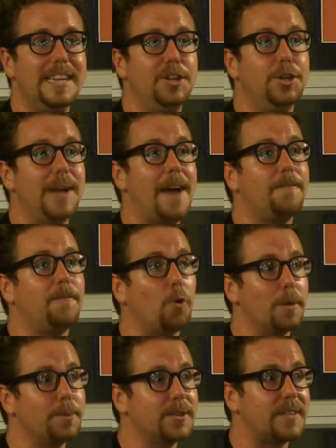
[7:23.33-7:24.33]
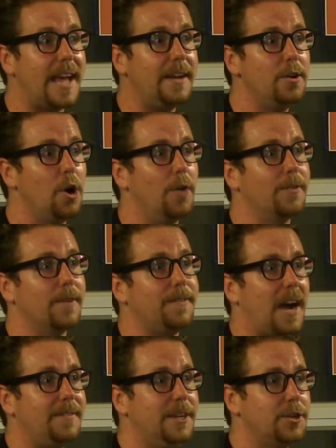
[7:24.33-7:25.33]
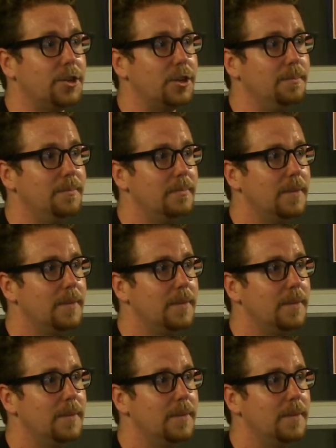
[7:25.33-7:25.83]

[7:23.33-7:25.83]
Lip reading: issued at 4% over a 5-year term.